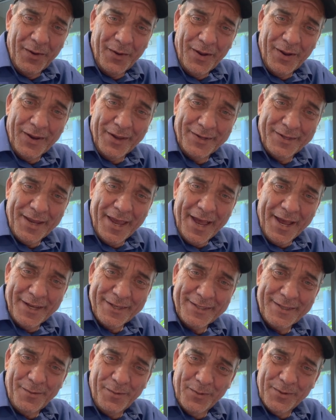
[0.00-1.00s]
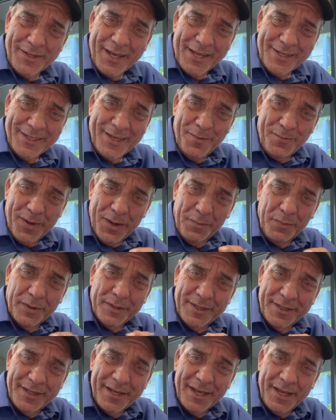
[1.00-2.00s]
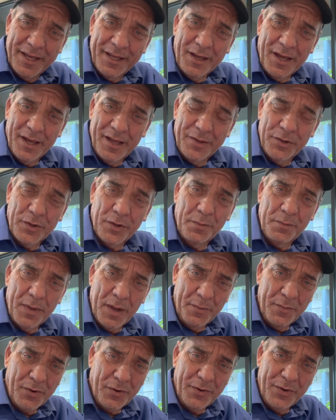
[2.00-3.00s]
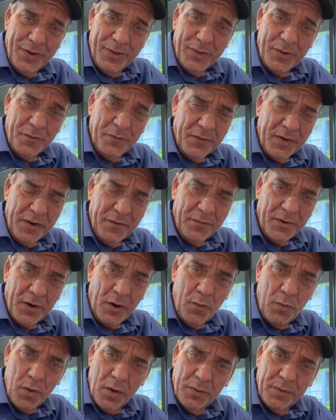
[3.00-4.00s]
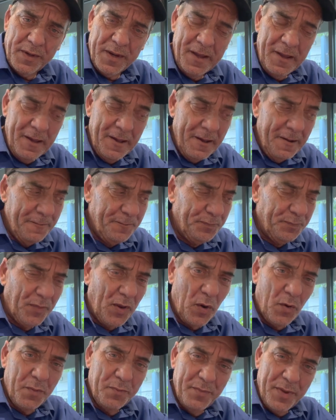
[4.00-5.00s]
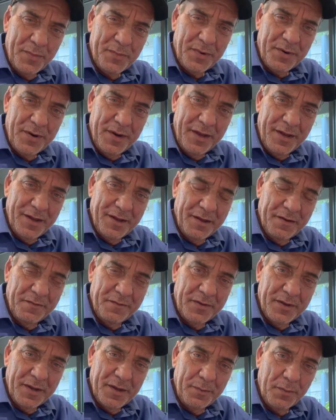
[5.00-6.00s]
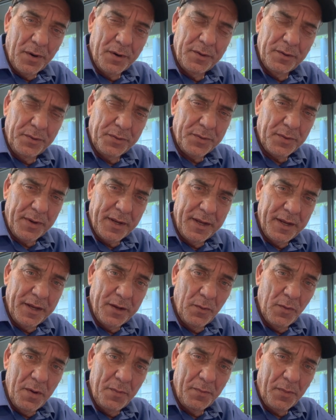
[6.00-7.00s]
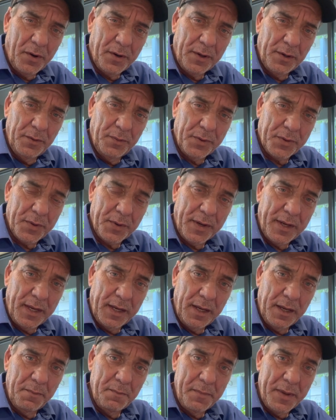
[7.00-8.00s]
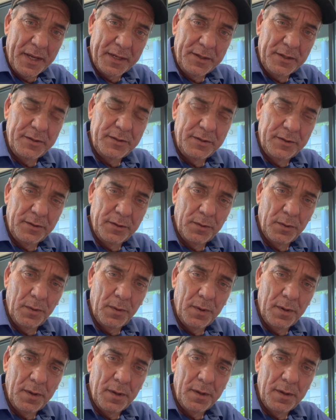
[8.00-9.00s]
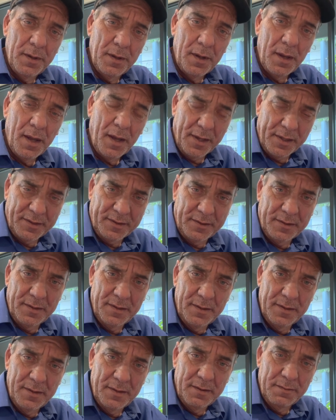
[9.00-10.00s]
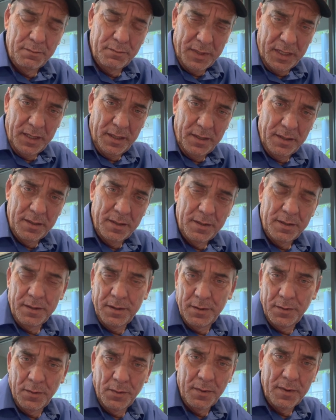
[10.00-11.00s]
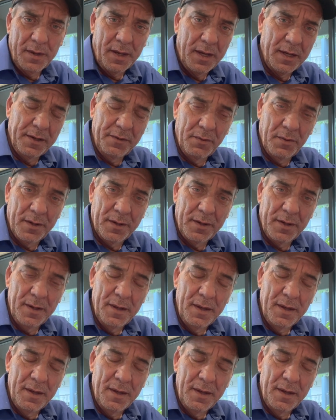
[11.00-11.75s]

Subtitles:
like to was asking people today their memory, their favorite quote or memory of Martin Luther King and what Martin Luther King meant to us, me, you, anyone.